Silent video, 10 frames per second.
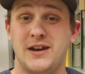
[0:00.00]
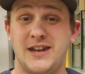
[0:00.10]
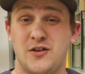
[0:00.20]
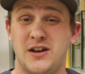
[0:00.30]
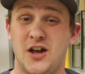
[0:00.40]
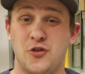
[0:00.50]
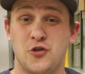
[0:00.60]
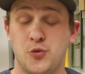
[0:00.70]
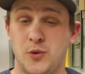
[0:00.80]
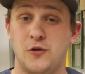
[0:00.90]
it down
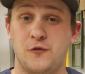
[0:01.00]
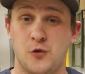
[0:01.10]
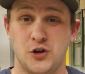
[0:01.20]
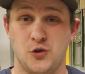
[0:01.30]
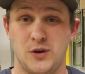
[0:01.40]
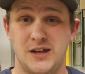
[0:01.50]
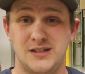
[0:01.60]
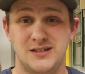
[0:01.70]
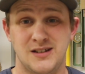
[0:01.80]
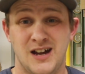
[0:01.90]
another 3 or 4
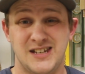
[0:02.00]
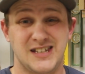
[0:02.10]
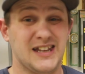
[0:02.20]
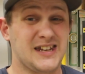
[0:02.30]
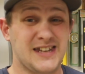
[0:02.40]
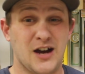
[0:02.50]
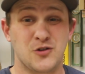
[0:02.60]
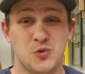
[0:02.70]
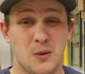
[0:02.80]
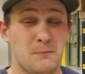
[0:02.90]
degrees to get it
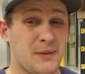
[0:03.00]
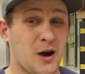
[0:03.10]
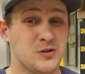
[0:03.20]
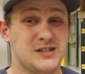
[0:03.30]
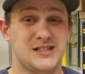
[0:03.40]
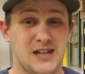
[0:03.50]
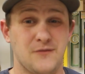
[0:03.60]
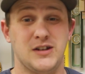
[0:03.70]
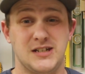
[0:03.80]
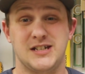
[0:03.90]
down to about
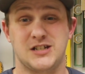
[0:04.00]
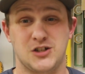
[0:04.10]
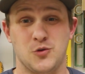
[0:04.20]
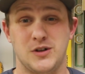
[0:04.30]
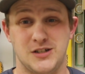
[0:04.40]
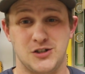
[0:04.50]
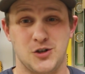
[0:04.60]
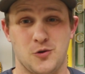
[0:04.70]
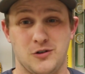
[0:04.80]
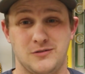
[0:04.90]
76 degrees in
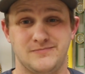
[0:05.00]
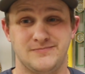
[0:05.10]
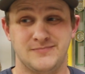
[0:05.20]
total.